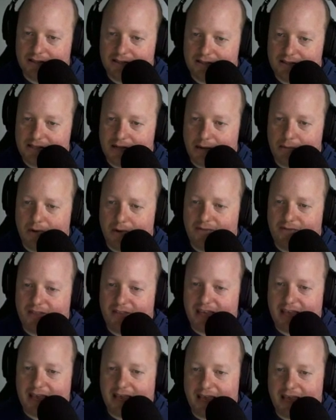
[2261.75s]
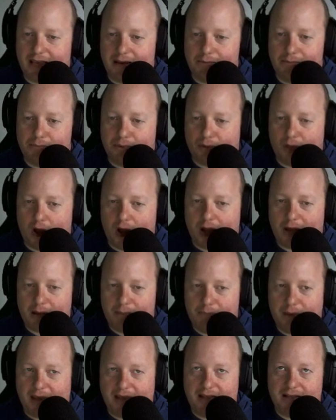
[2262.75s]
some of the
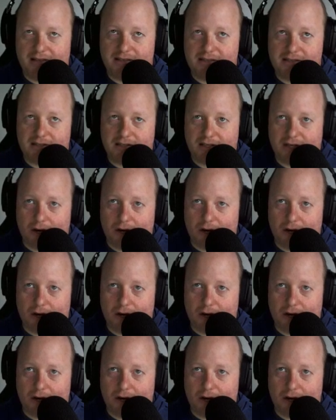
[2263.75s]
block-based